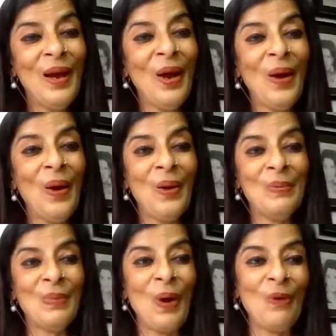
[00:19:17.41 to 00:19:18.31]

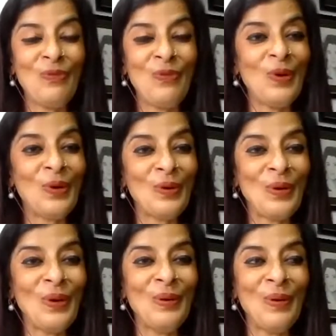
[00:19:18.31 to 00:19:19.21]
of
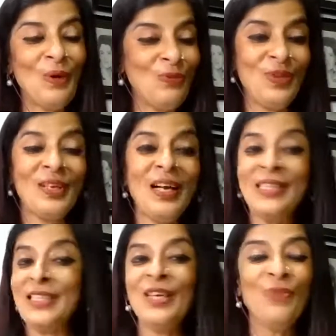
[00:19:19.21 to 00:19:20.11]
the
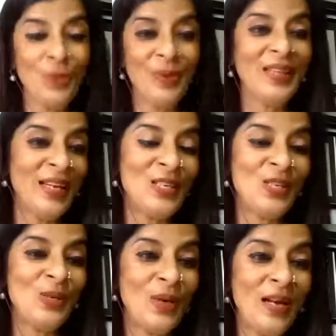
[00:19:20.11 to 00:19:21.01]
gutsy woman
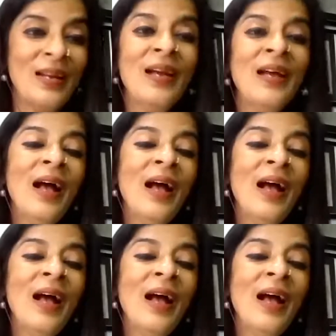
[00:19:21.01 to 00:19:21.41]
that you are.